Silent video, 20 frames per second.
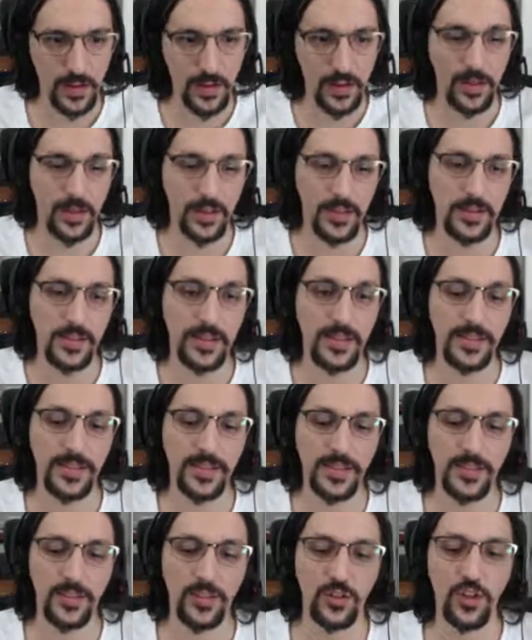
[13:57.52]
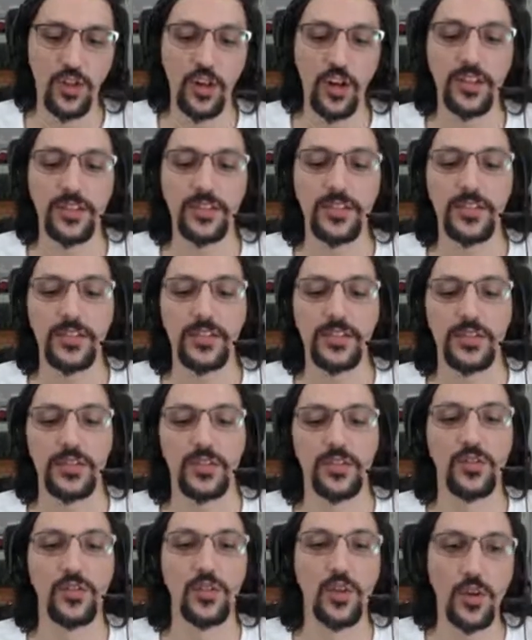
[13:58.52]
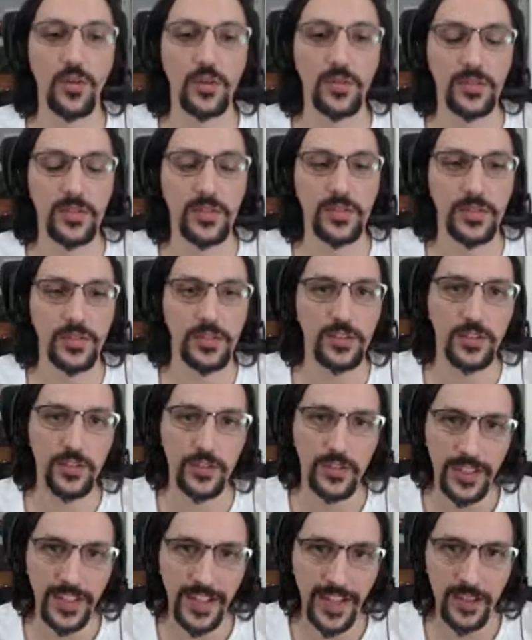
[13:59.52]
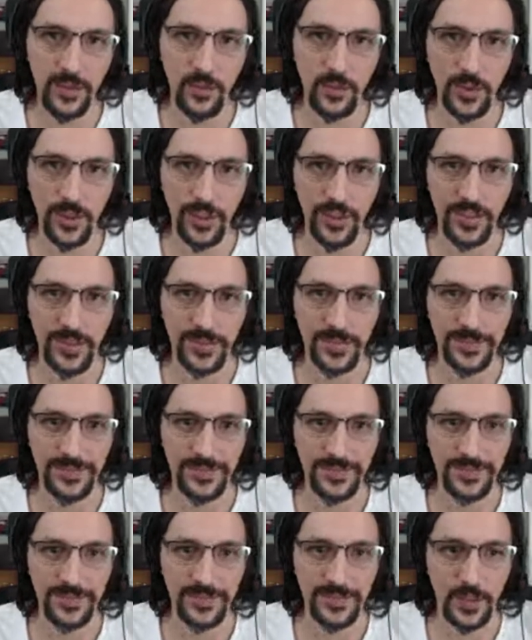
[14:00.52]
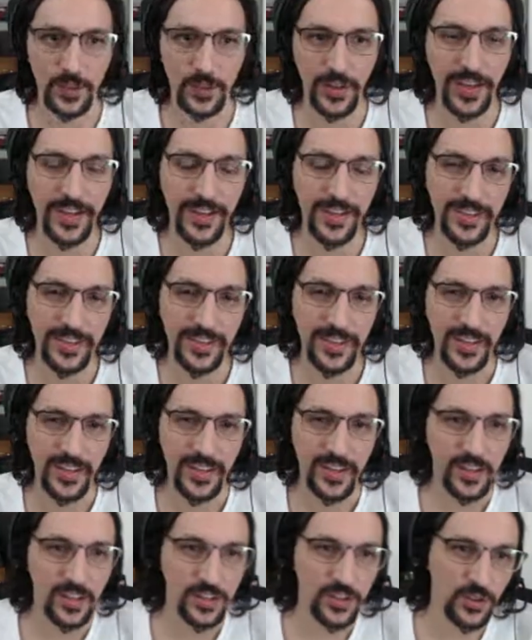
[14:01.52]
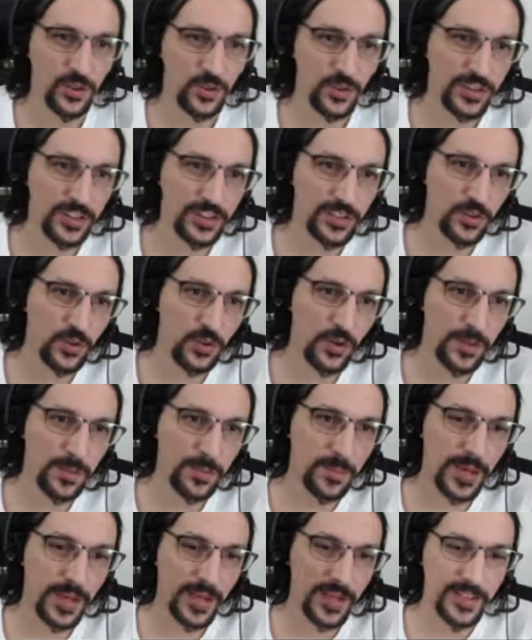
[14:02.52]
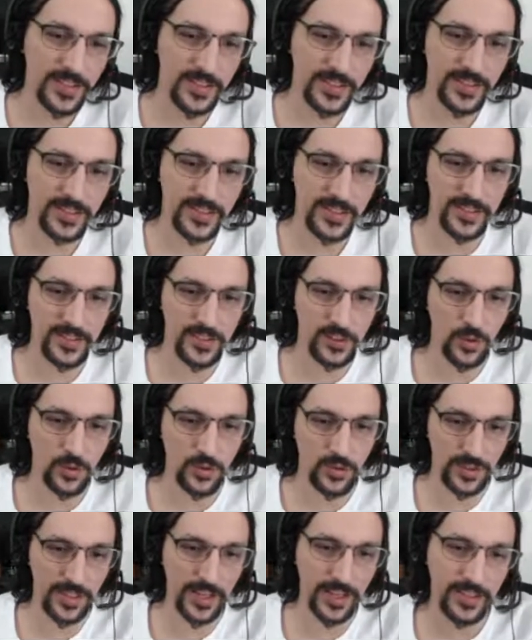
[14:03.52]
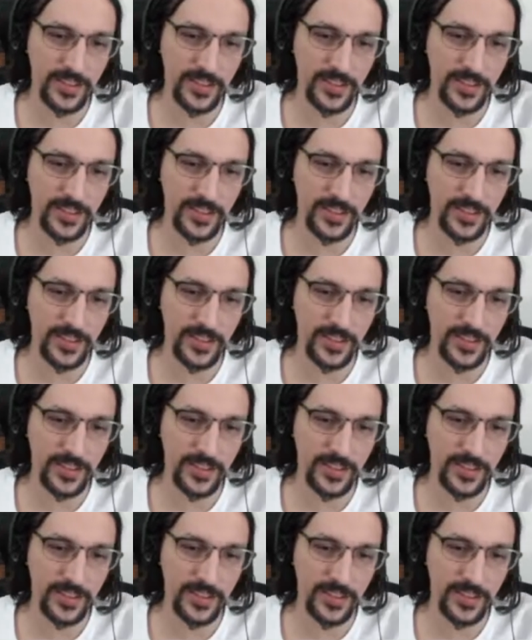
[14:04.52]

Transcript: It's not known to the network. Okay, so this Coinbase, so get